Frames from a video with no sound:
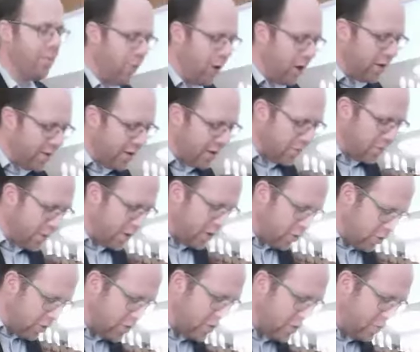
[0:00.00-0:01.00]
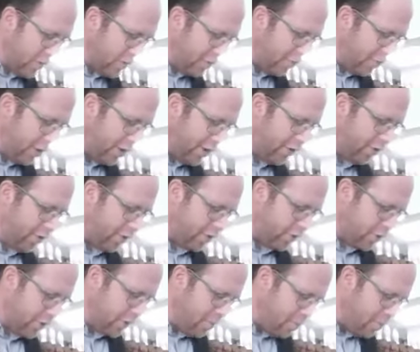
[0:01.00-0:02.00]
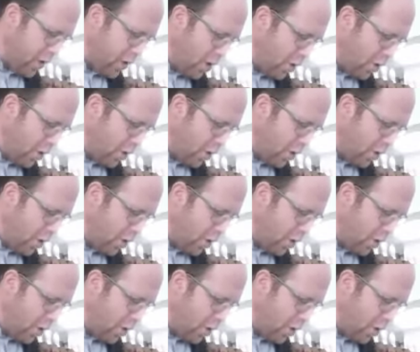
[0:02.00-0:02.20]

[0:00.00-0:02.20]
the pot has been cooked, it's been fully cooked.